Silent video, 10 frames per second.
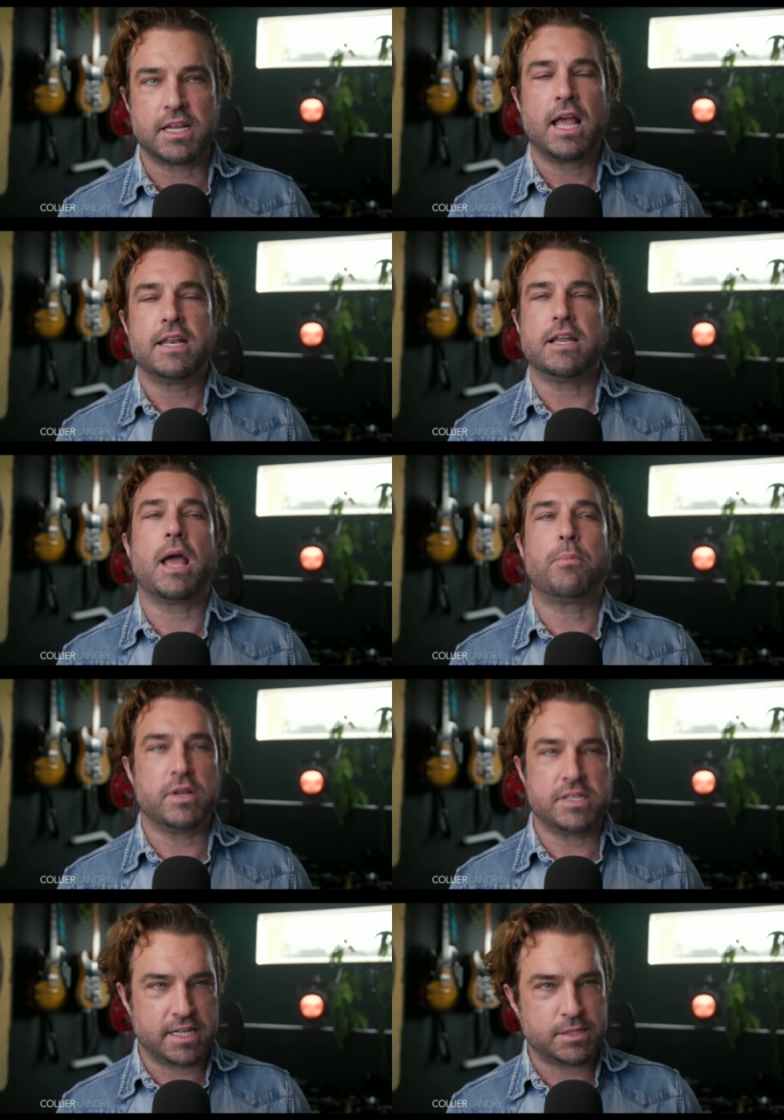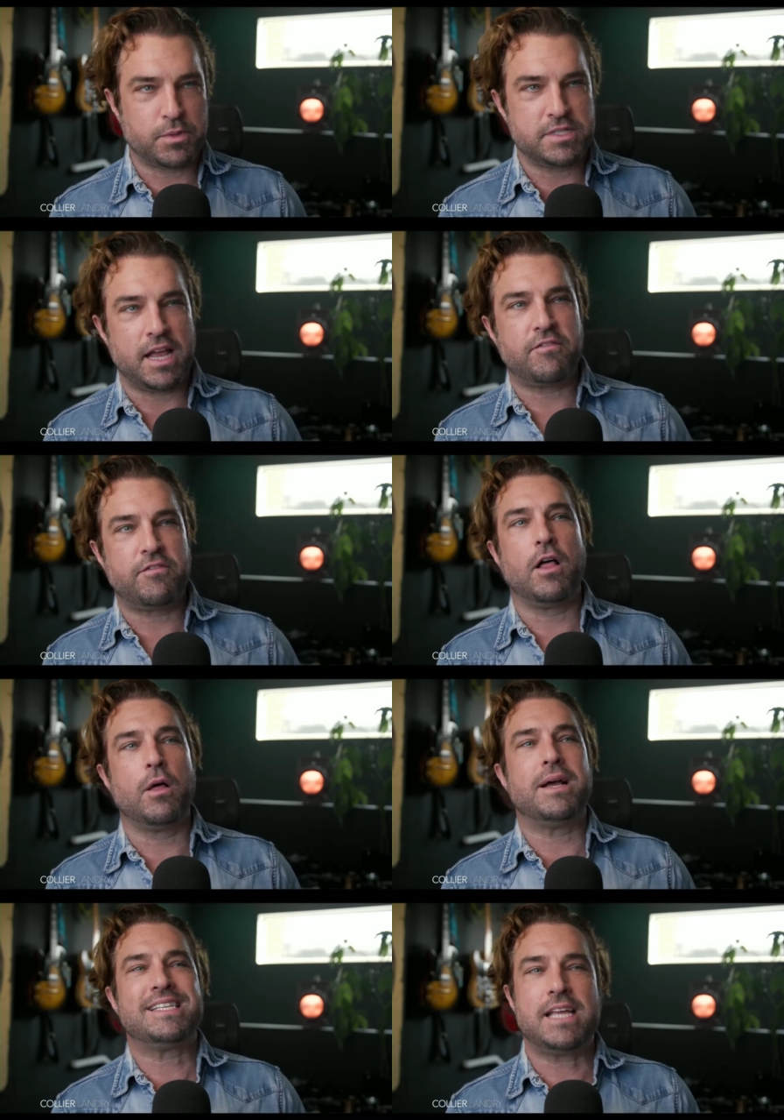9.6%, followed
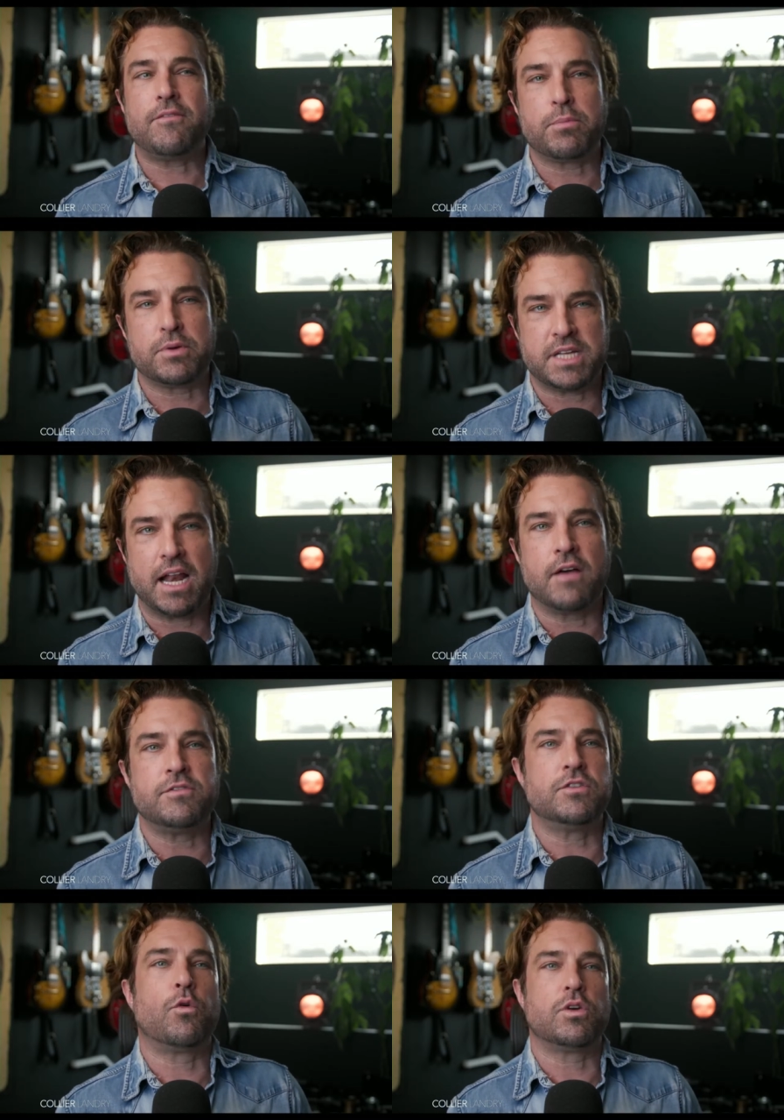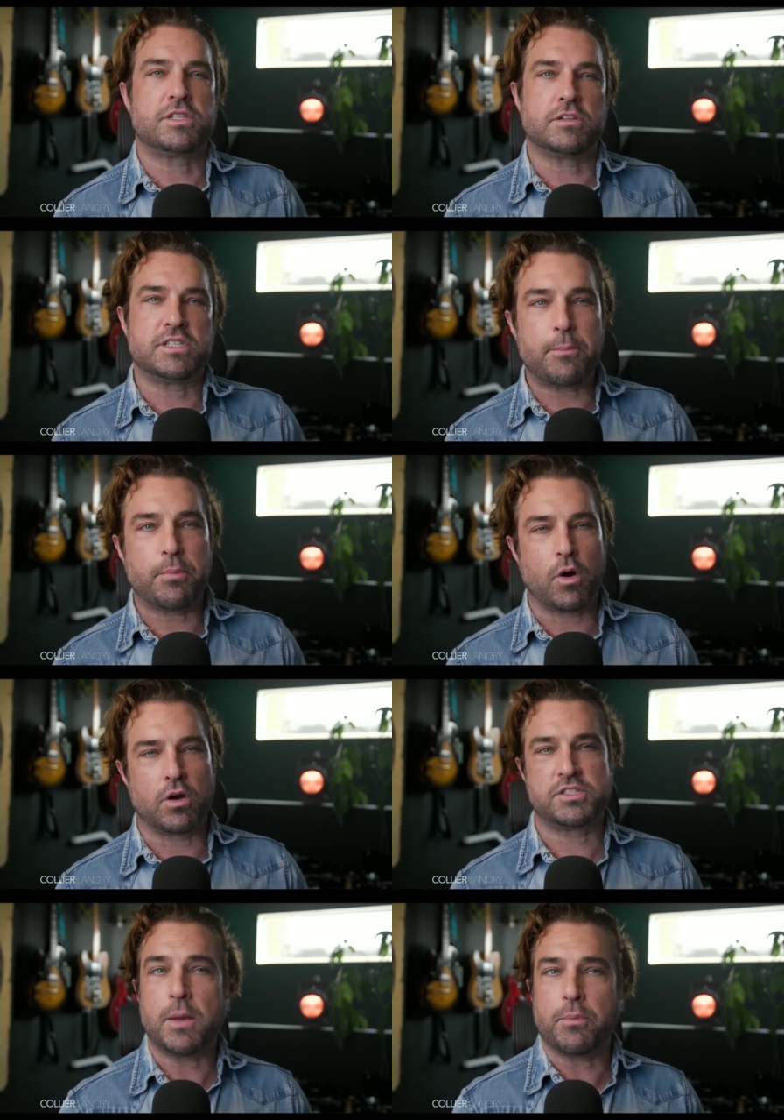by 7% of divorced and
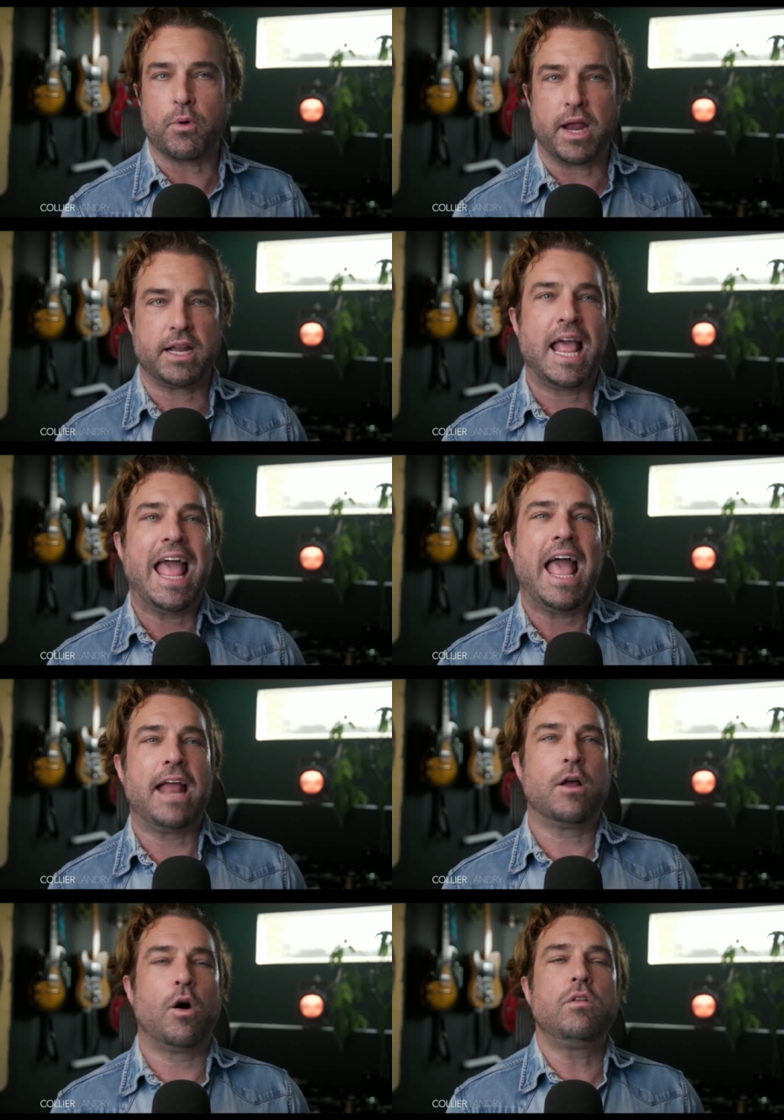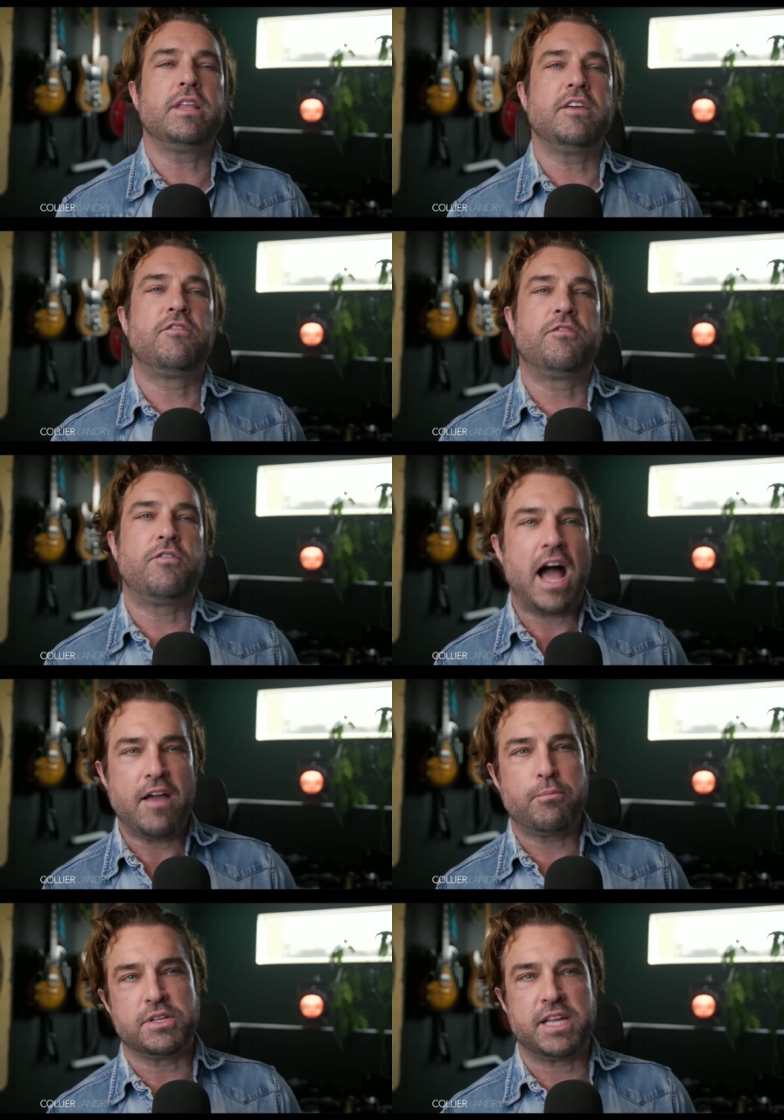separated, and only
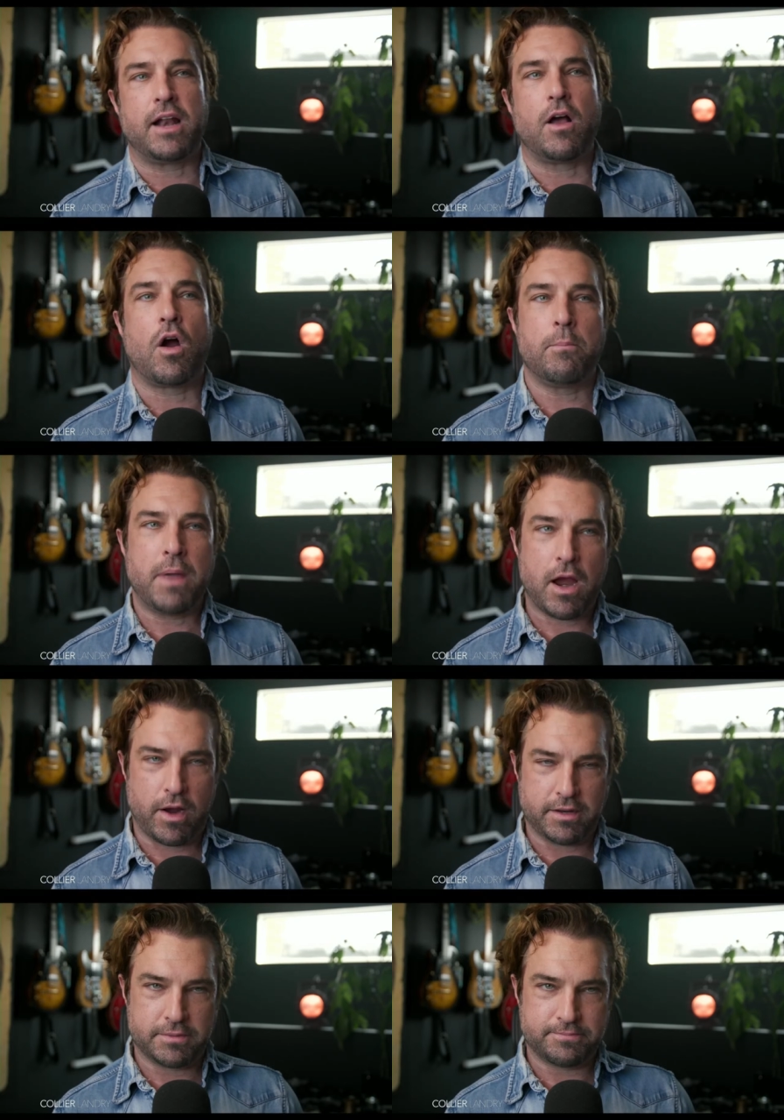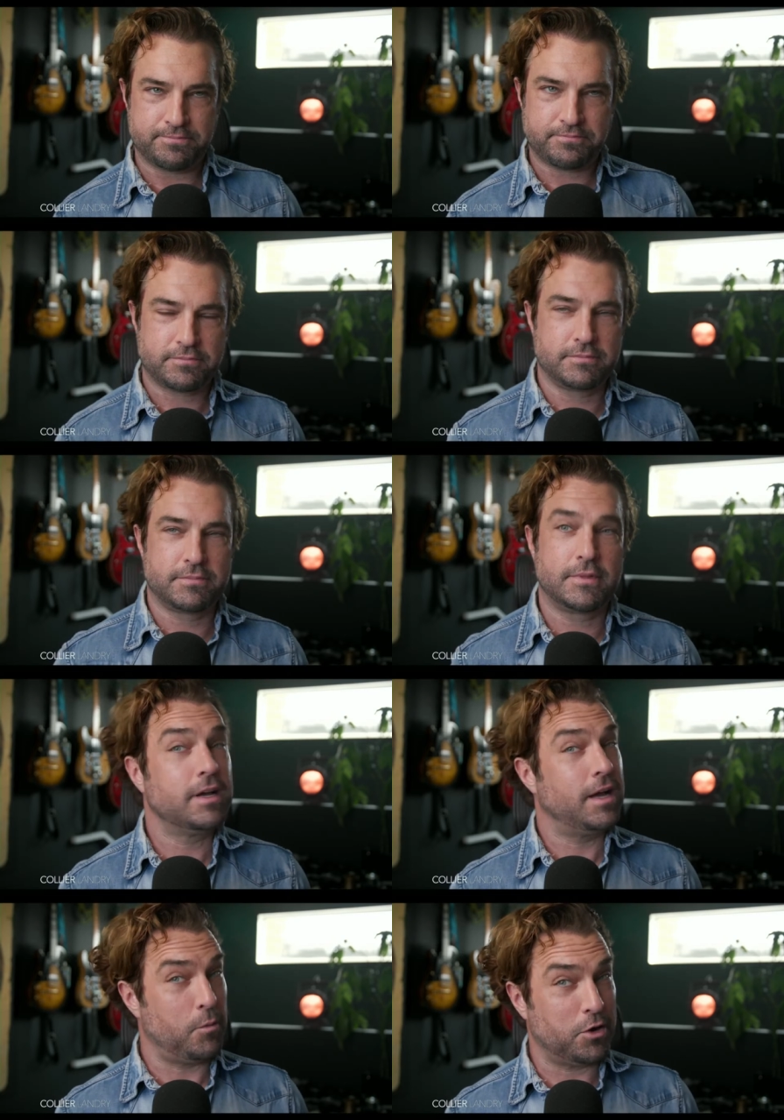5% are married.
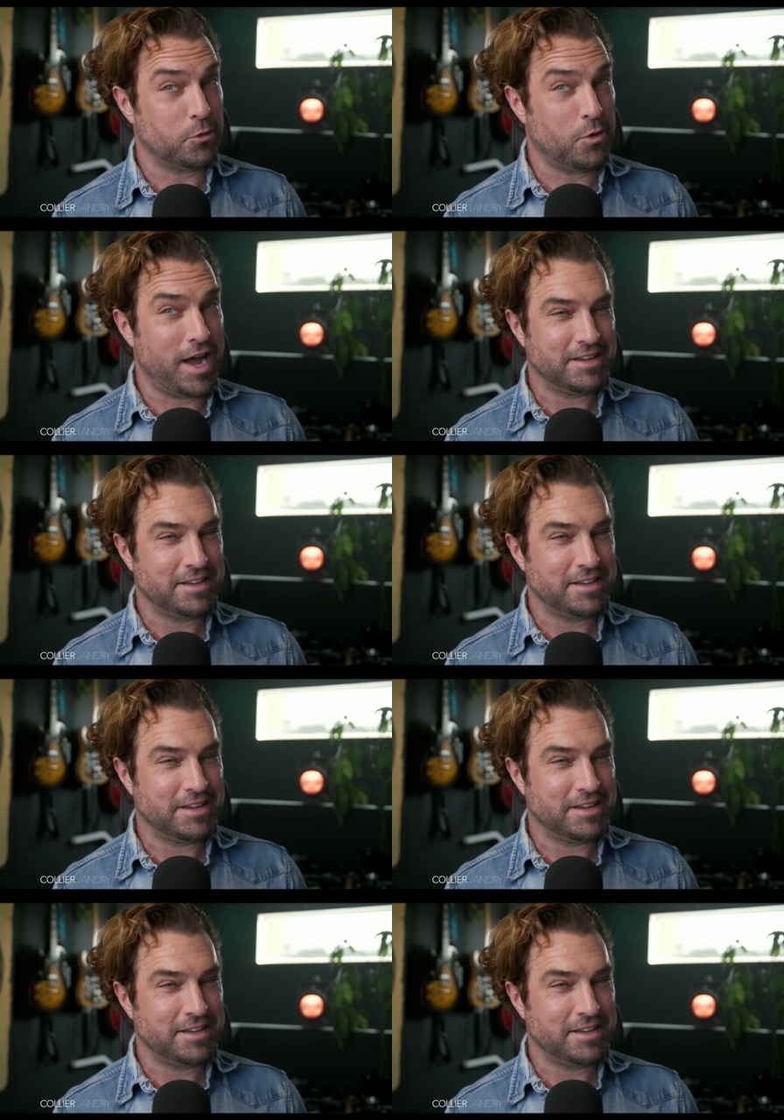I wonder why.